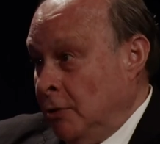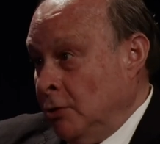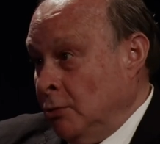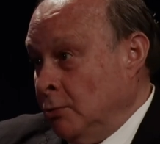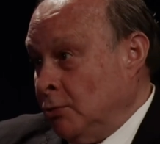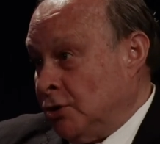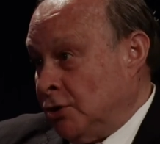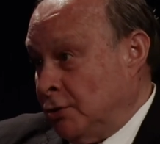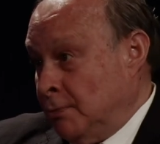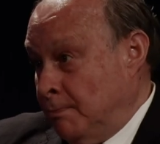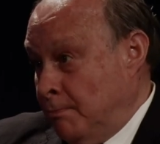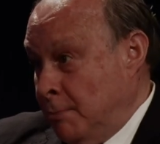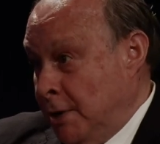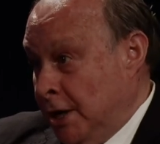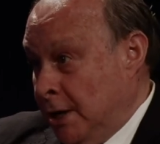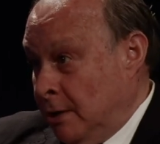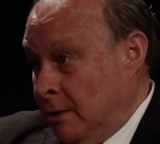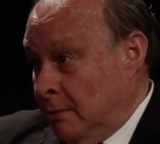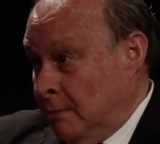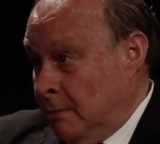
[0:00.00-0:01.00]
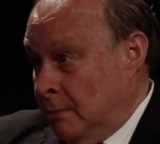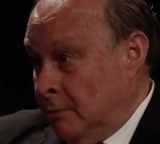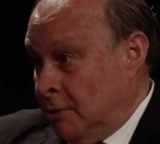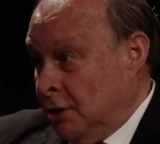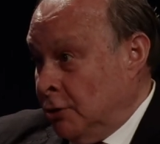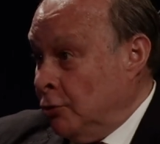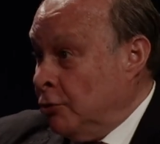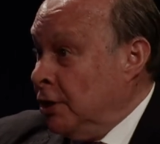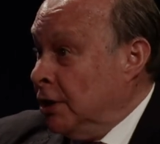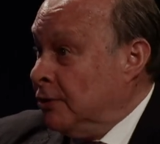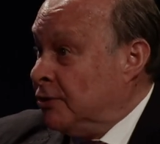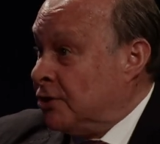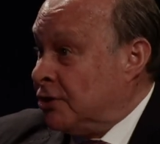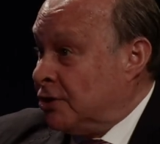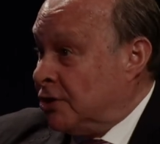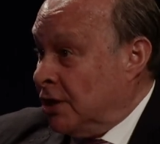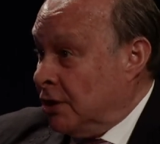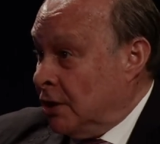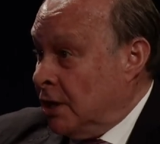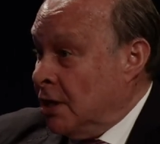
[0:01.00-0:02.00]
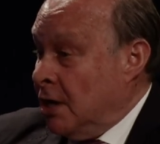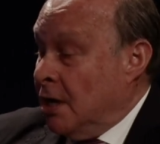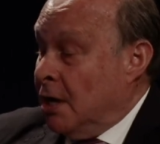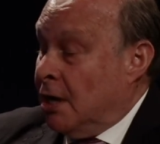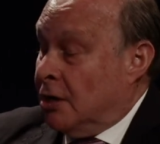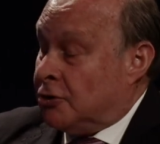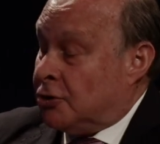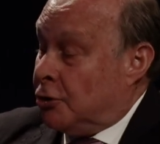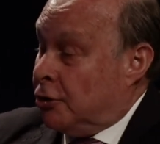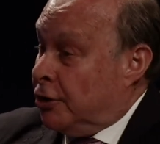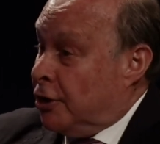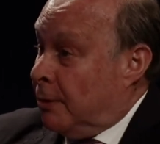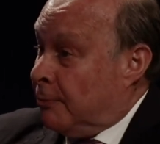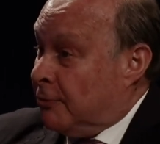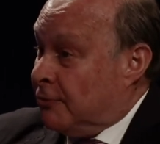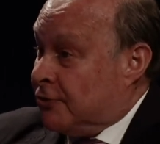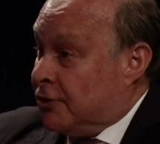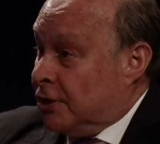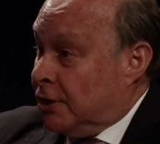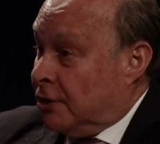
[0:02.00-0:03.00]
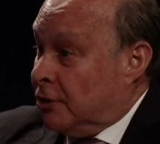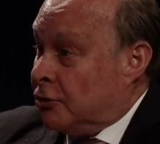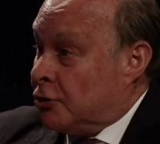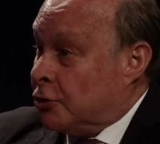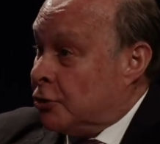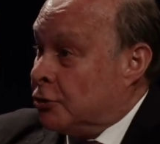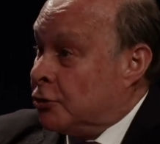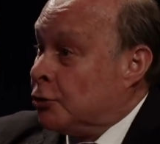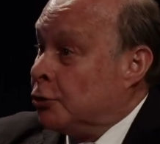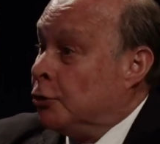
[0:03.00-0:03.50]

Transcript: you submit it. Do you need a certain number of signatures, nope.